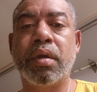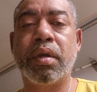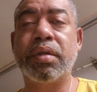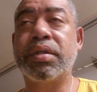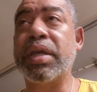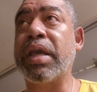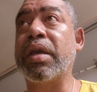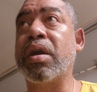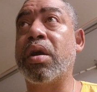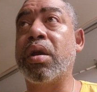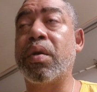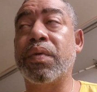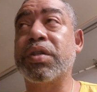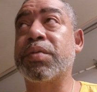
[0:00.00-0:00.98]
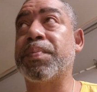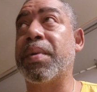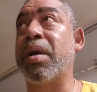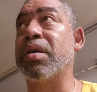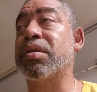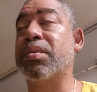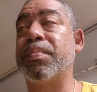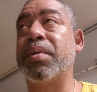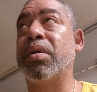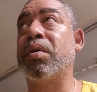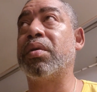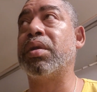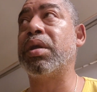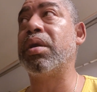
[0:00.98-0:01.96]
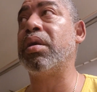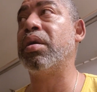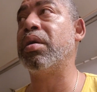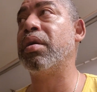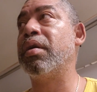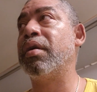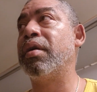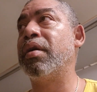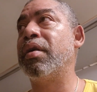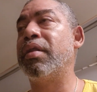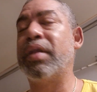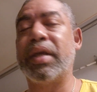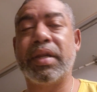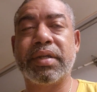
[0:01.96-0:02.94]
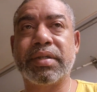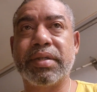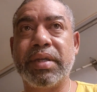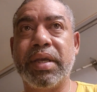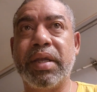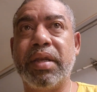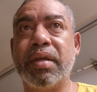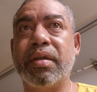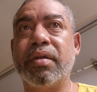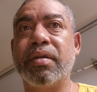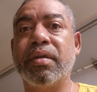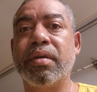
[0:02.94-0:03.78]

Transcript: And take on the responsibility that is needed